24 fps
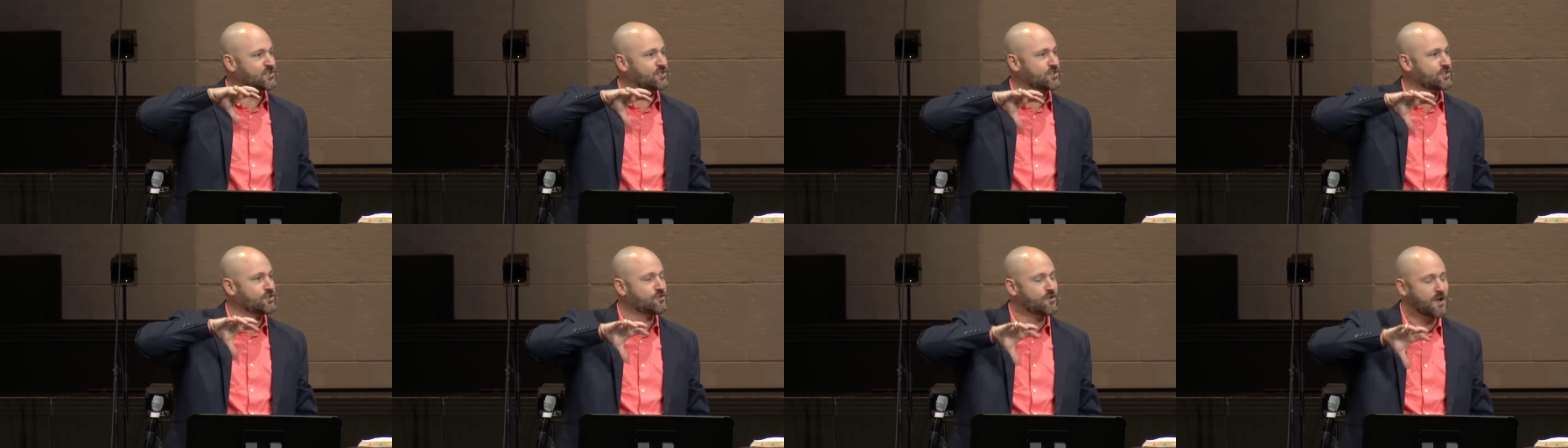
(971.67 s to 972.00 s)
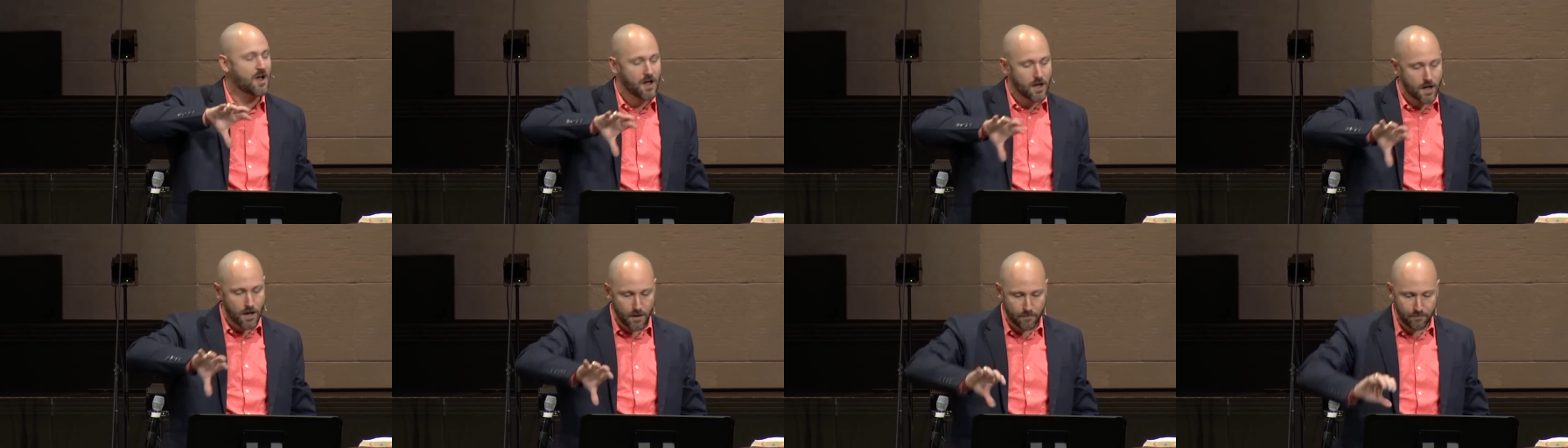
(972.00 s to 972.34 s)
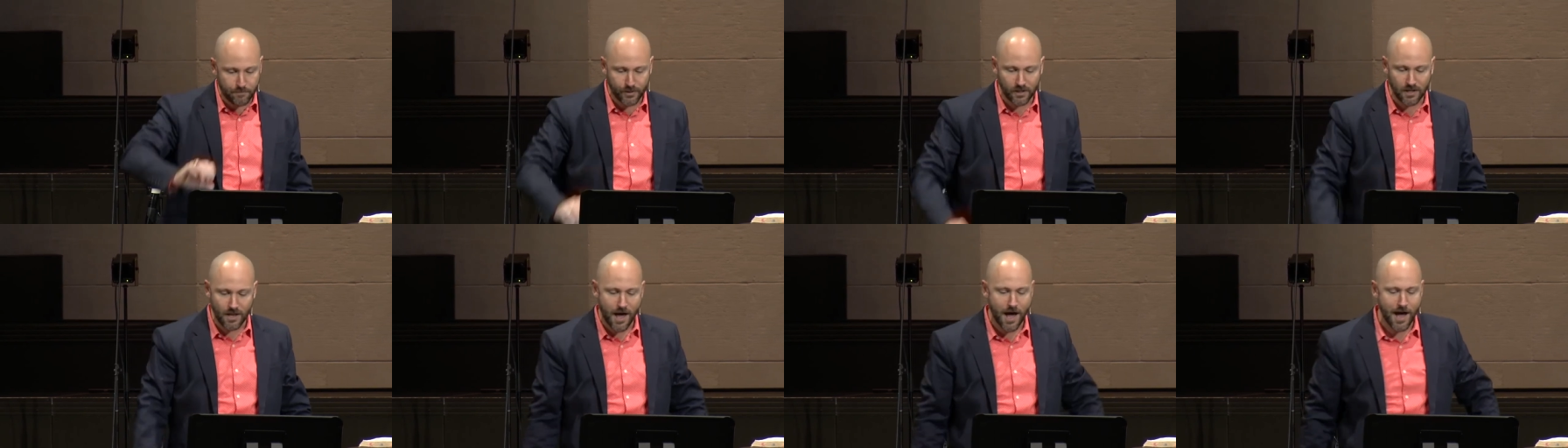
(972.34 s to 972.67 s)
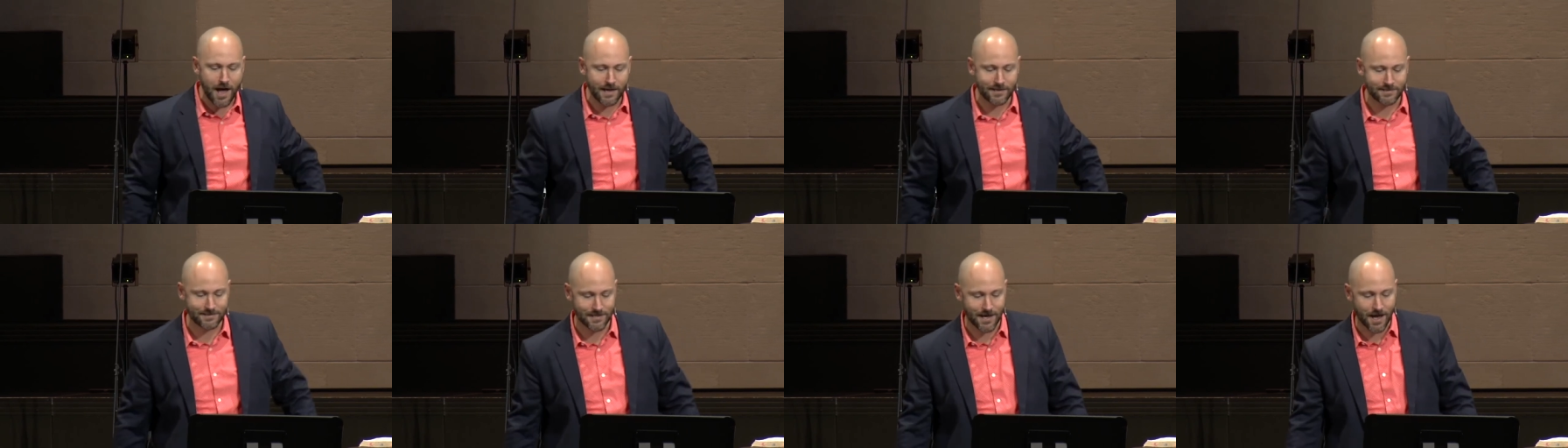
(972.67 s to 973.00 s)
to
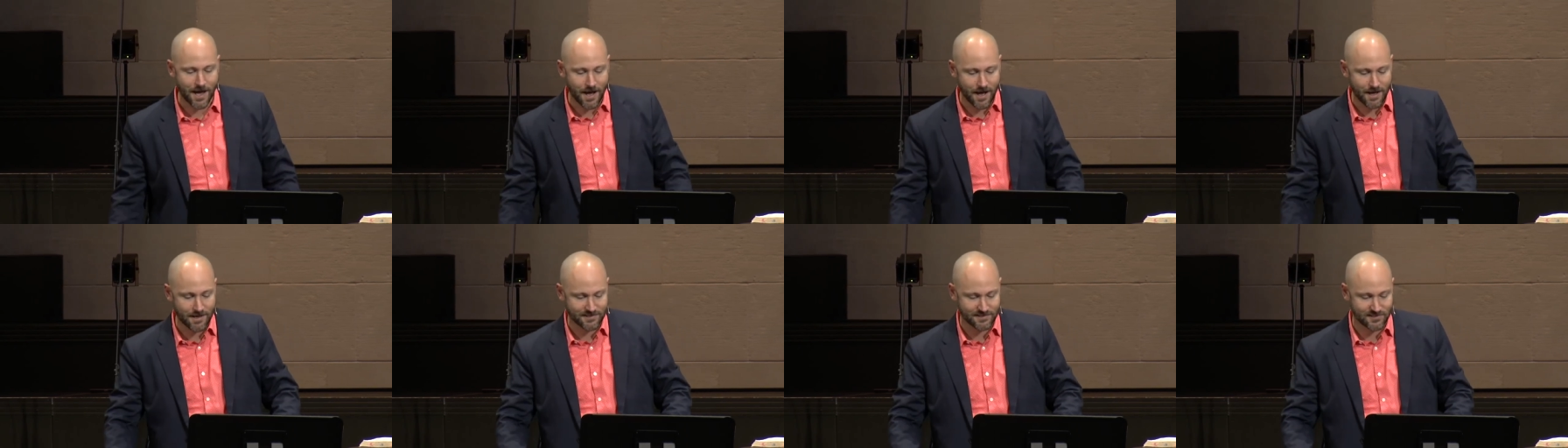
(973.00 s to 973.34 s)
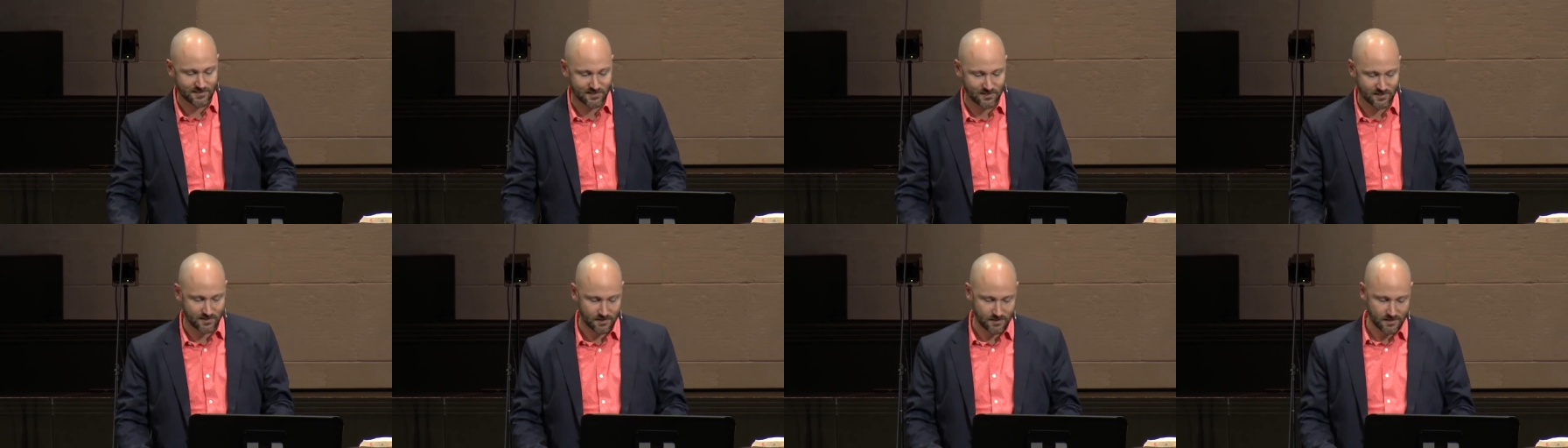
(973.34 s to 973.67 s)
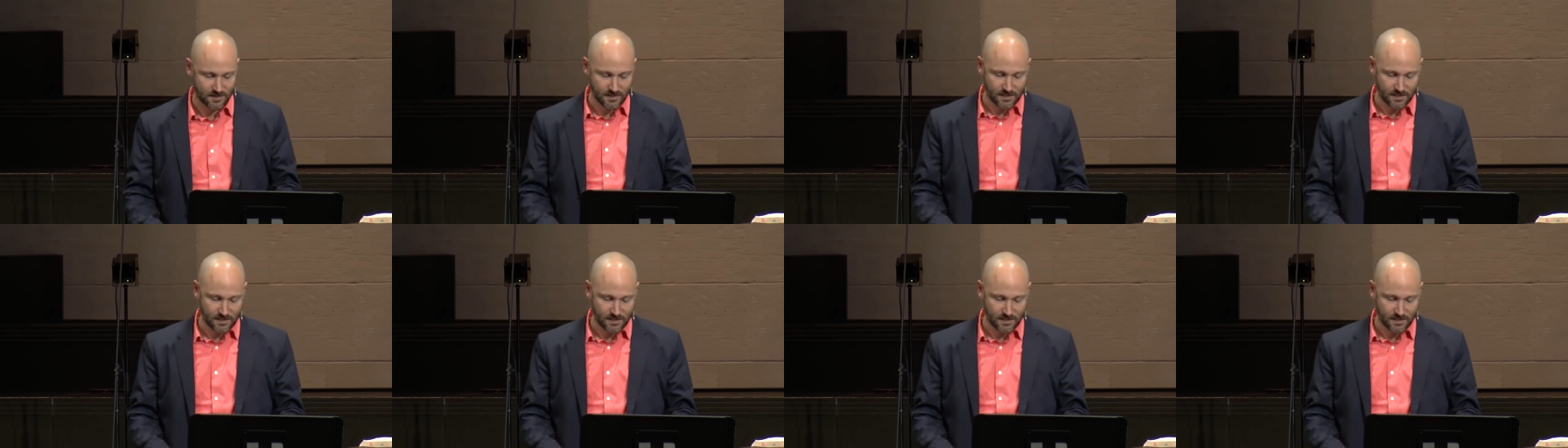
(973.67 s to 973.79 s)
apply to us.